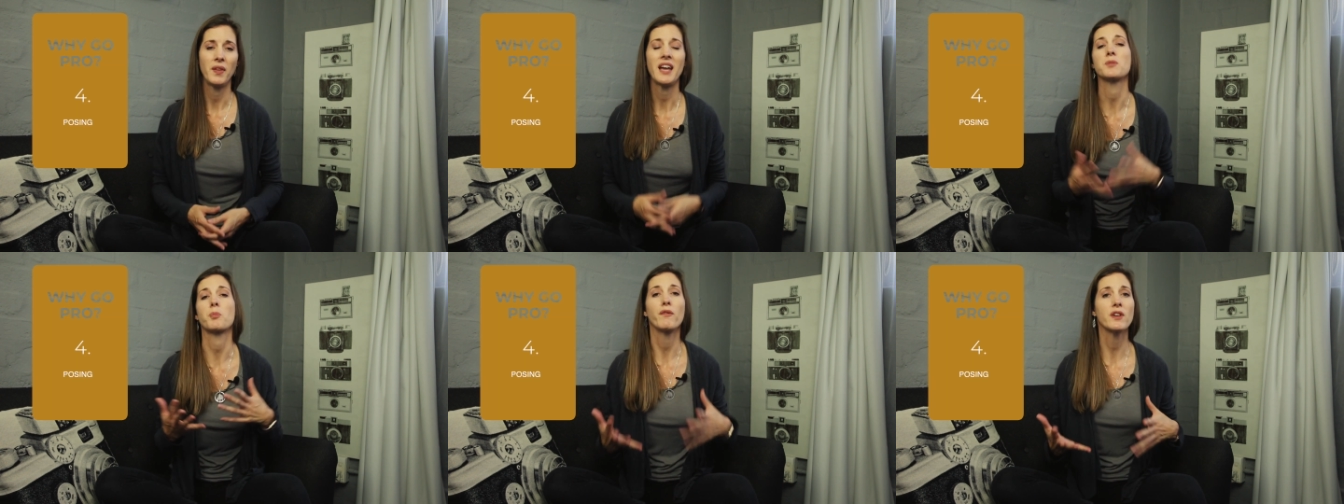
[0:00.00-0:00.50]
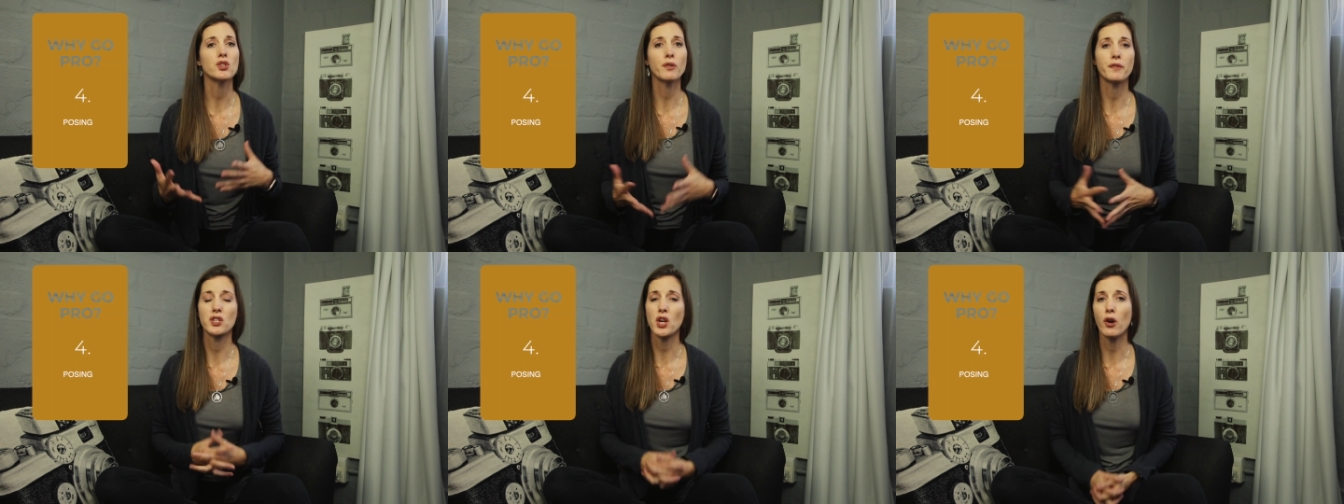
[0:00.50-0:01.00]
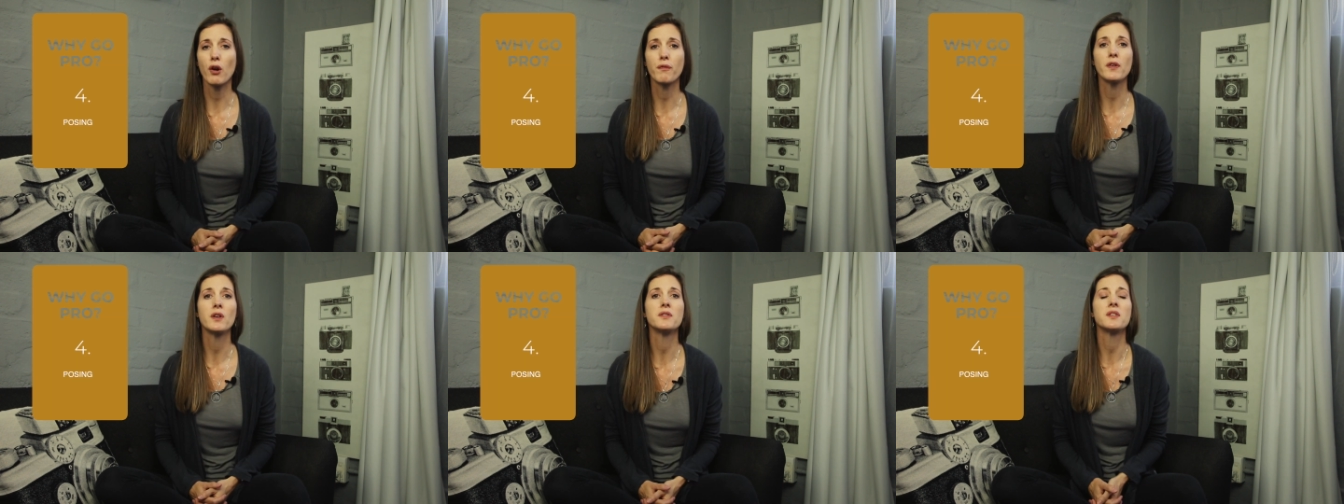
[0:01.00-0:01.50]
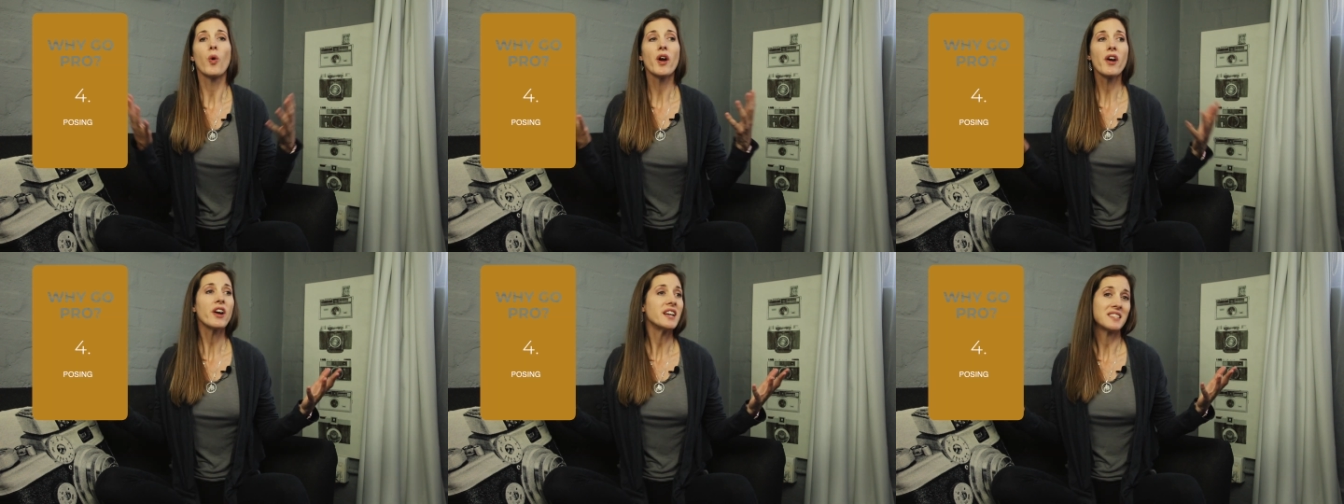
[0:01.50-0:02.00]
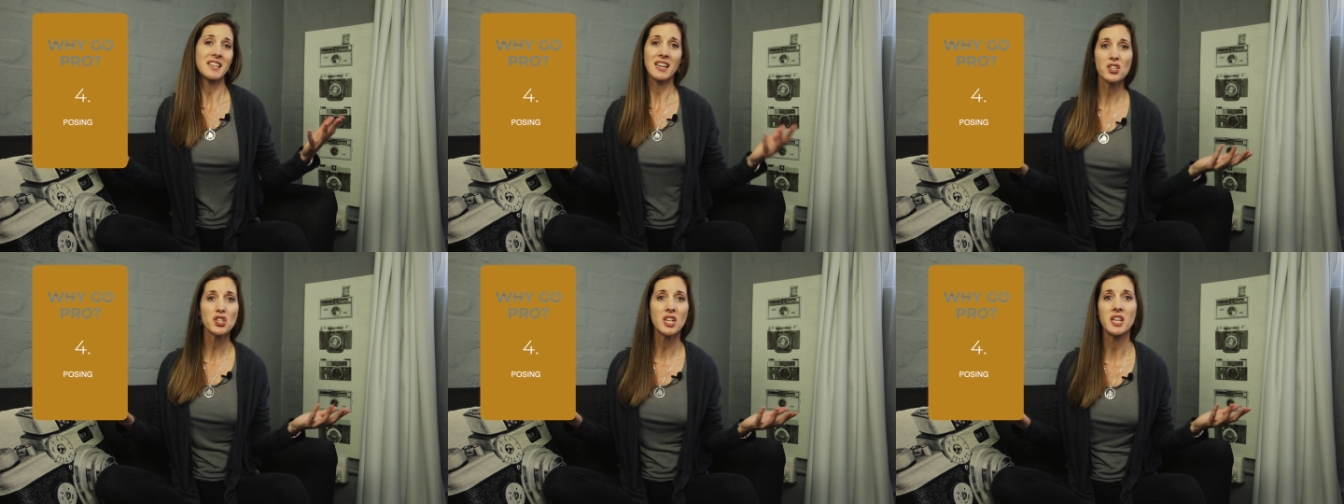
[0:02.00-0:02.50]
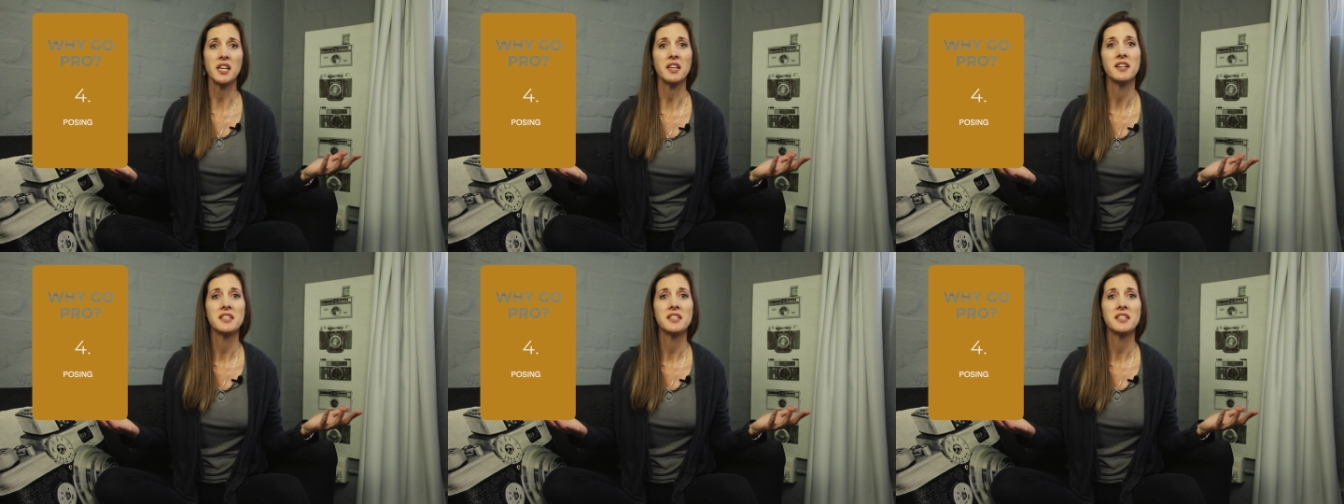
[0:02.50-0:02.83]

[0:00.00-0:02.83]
As professional photographers, we're essentially